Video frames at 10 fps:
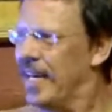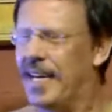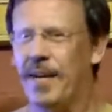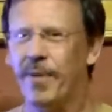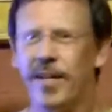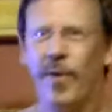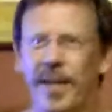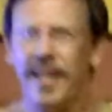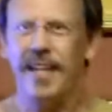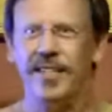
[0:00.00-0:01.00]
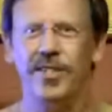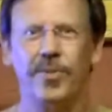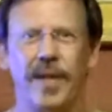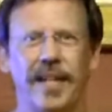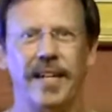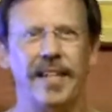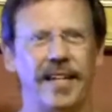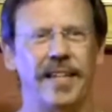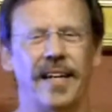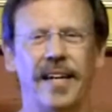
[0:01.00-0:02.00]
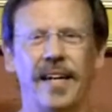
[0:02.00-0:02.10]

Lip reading: He would go ahead and drink it in.